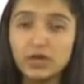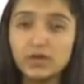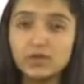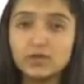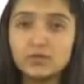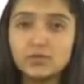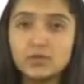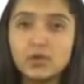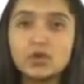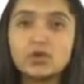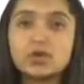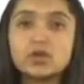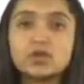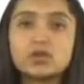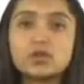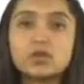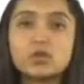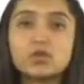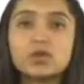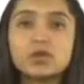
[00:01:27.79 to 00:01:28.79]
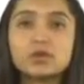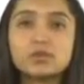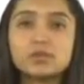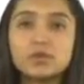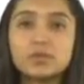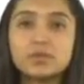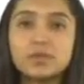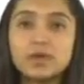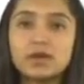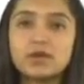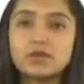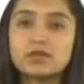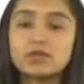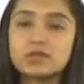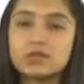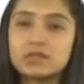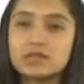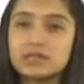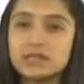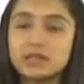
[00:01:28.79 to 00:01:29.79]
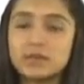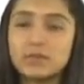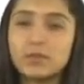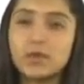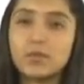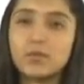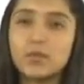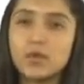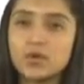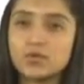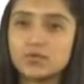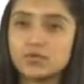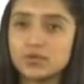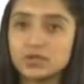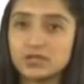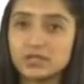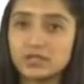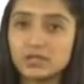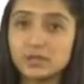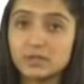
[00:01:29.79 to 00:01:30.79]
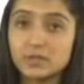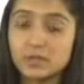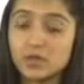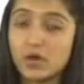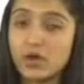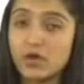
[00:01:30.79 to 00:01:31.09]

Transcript: The broker will prepare a slip upon receipt